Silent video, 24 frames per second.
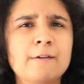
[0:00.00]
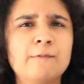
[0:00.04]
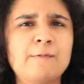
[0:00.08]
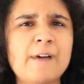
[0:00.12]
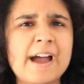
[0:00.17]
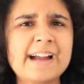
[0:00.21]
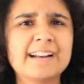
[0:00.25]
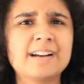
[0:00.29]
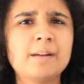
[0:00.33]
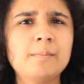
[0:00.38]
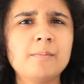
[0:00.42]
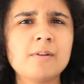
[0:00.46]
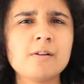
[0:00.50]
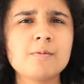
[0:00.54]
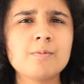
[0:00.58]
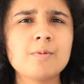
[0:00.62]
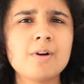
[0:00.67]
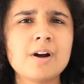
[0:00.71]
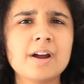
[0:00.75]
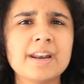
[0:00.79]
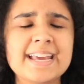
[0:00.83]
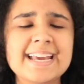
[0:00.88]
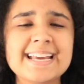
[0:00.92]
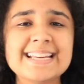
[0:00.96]
Fact number
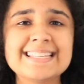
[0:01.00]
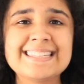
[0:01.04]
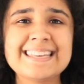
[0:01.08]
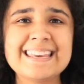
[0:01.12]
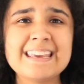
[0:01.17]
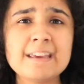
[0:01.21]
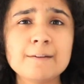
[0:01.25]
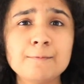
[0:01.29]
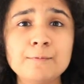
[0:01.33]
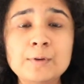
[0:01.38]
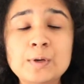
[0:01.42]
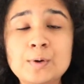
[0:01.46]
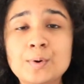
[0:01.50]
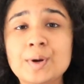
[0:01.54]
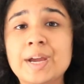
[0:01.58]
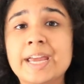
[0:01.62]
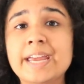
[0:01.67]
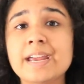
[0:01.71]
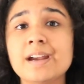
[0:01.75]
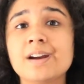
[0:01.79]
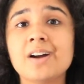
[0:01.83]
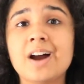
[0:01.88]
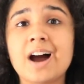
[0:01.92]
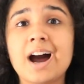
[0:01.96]
one is, if you
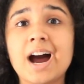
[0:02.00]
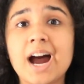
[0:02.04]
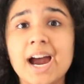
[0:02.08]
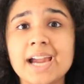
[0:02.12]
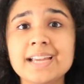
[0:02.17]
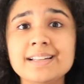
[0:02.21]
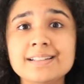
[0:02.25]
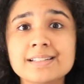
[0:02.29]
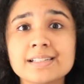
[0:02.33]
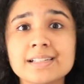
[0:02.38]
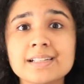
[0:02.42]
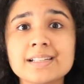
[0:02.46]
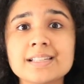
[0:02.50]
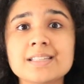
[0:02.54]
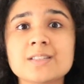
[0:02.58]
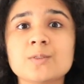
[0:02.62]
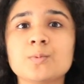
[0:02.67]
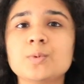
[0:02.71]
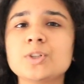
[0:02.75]
hear itis,